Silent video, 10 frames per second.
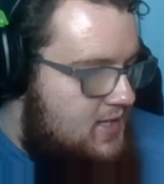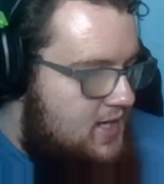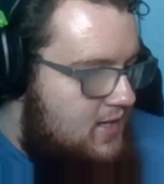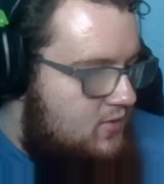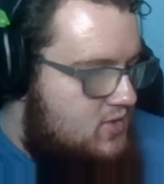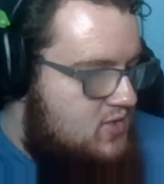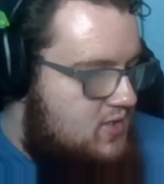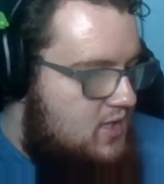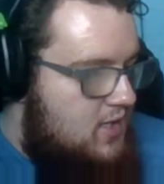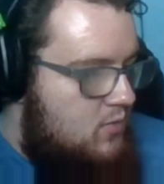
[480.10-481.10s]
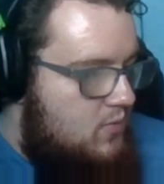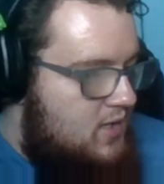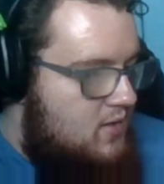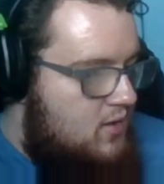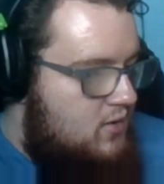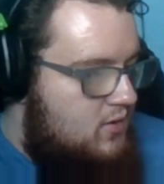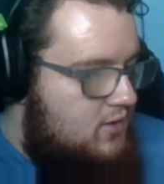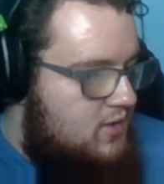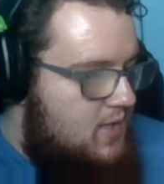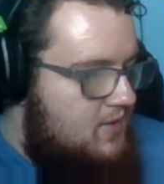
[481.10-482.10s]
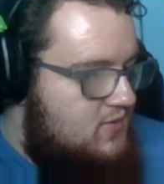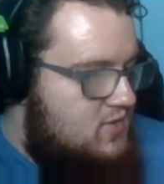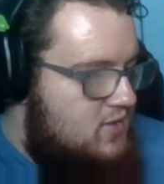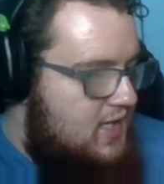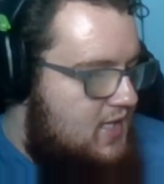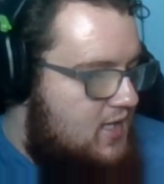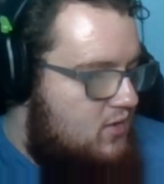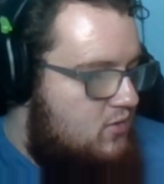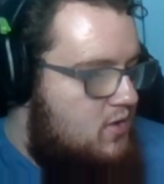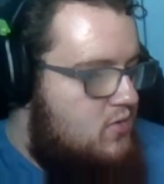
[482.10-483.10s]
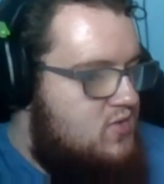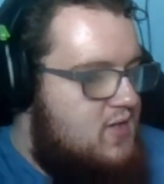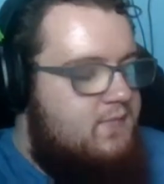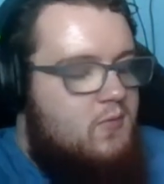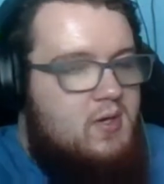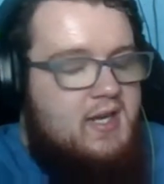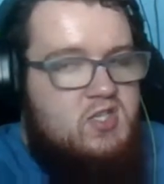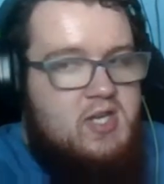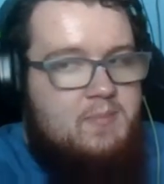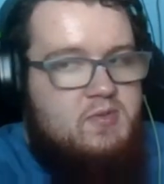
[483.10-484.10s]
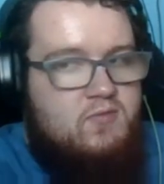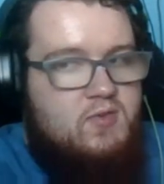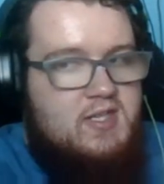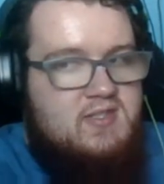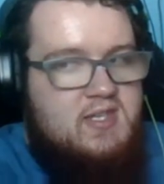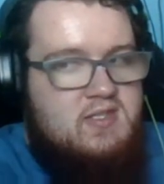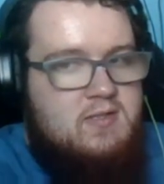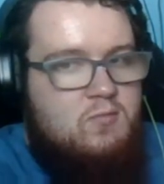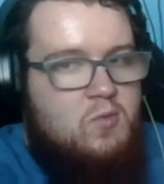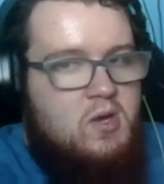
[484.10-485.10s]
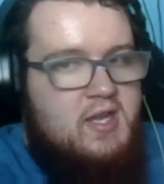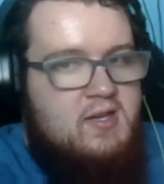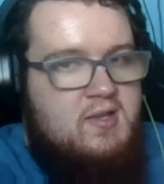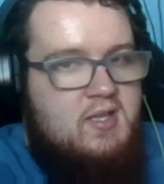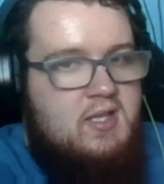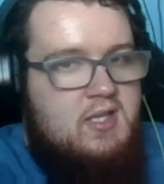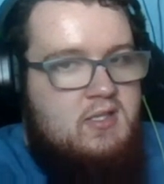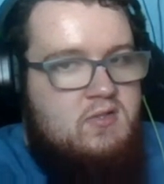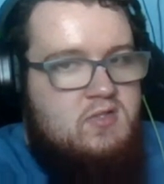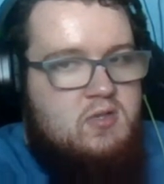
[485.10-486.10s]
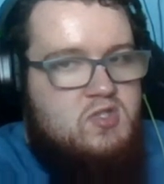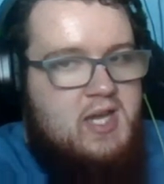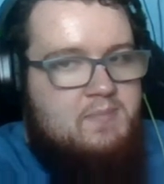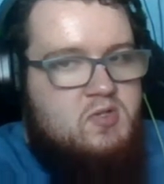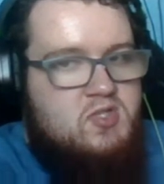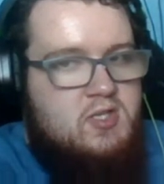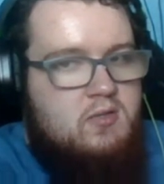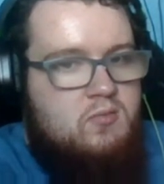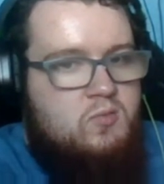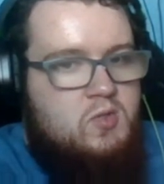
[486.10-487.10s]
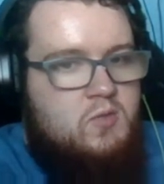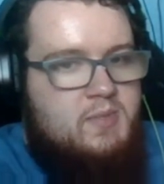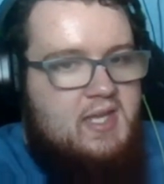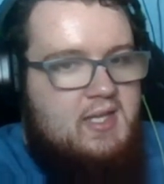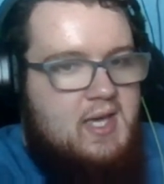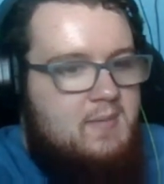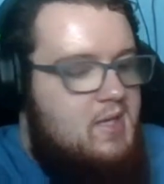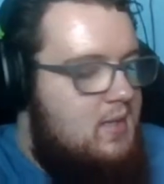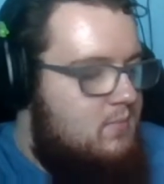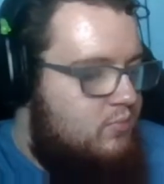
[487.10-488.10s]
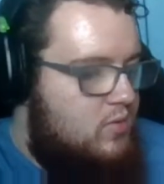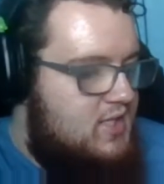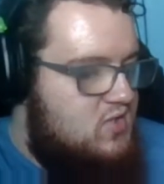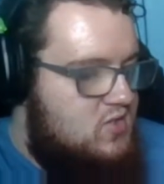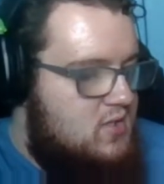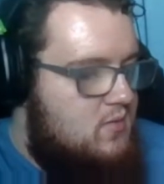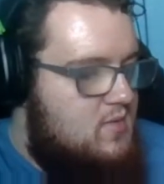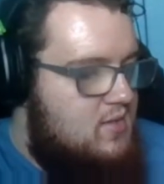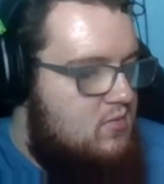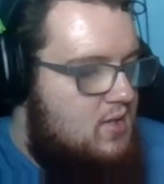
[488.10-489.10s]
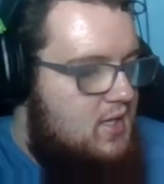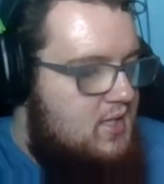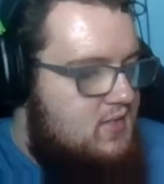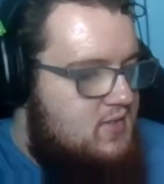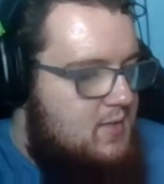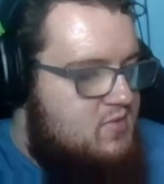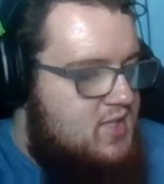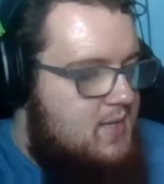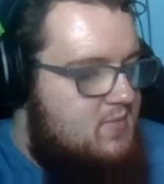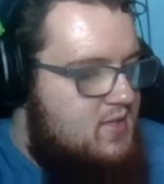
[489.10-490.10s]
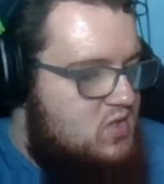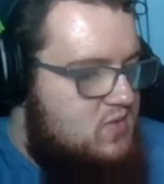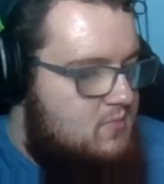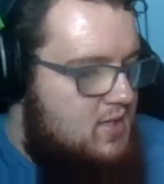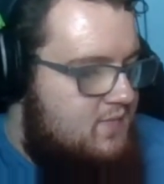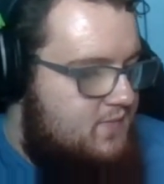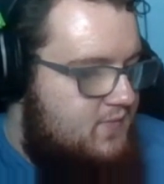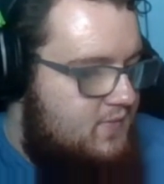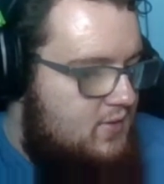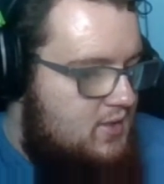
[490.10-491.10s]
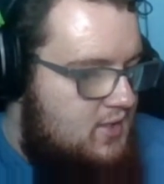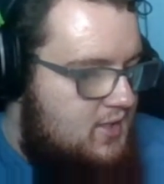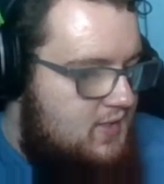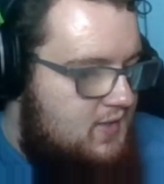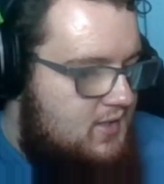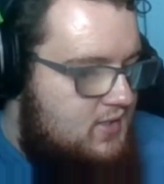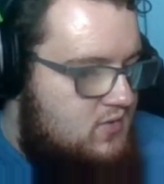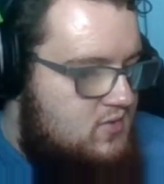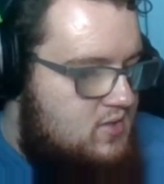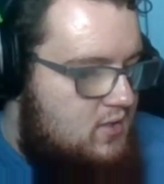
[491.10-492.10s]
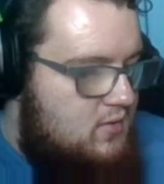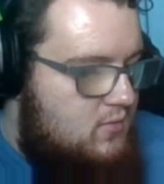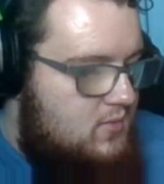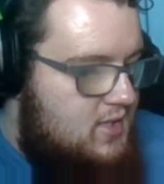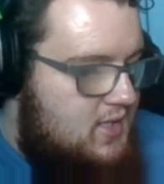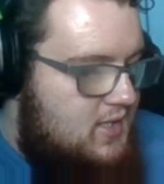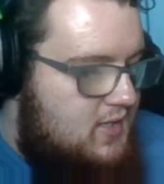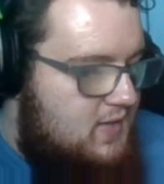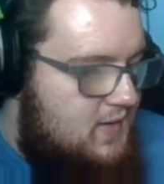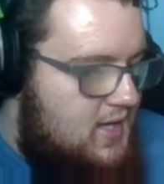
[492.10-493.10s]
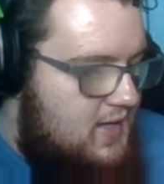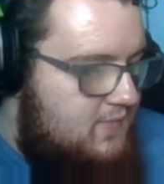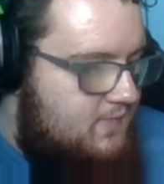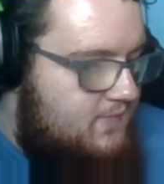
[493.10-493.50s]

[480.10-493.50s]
now because uh, we are coming to the uh, close of Fortnite Chapter Free Season One. So Chapter Two will be coming pretty soon, sometime this month. So uh, I th-